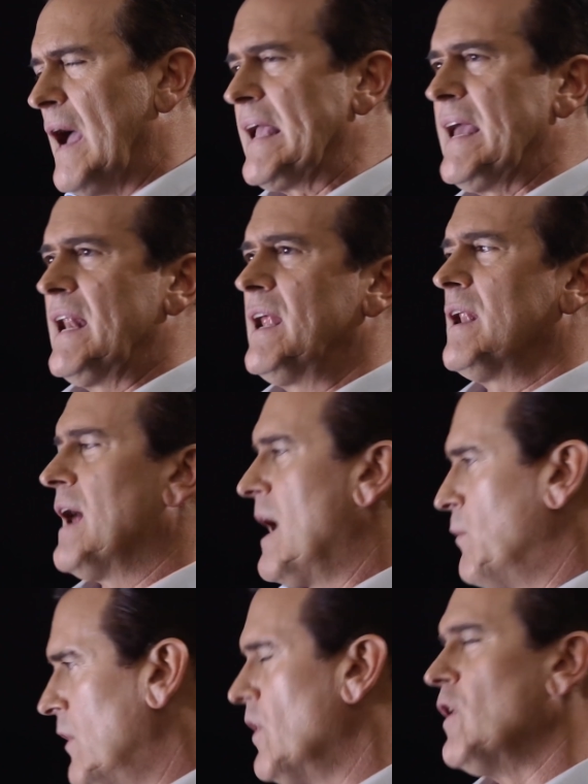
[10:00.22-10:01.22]
I get it. I
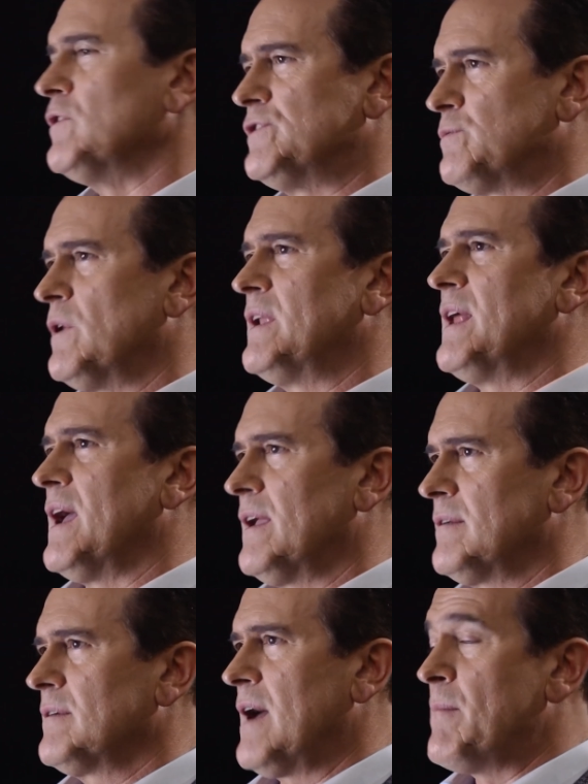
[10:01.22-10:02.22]
would host one
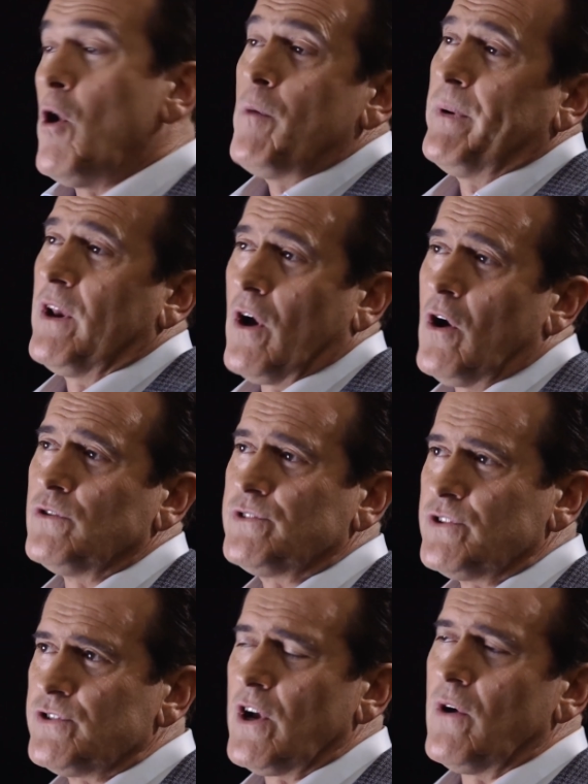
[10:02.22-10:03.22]
day. I'm hoping to host
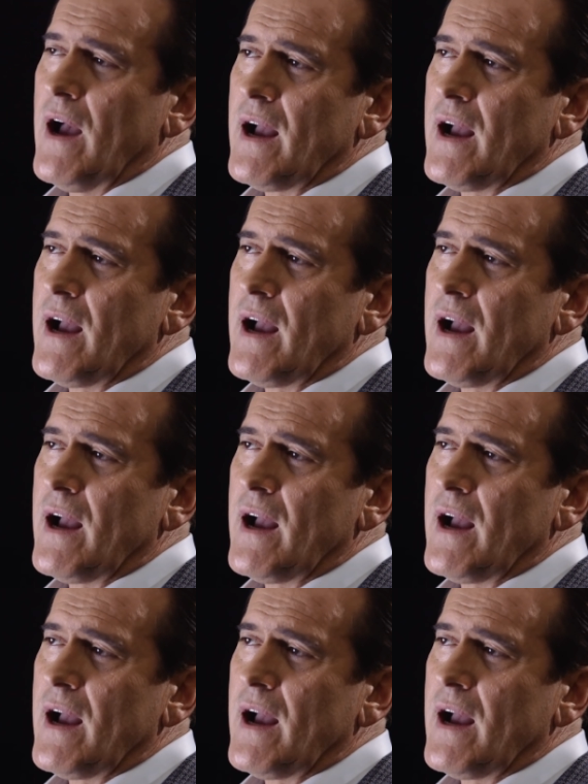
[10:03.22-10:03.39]
a show,